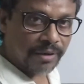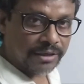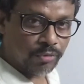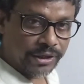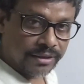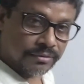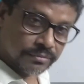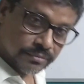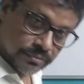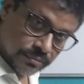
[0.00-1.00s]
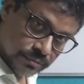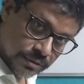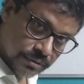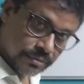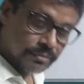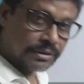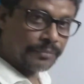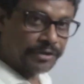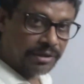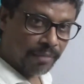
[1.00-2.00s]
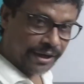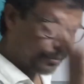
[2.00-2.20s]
plant body. Keep it in mind.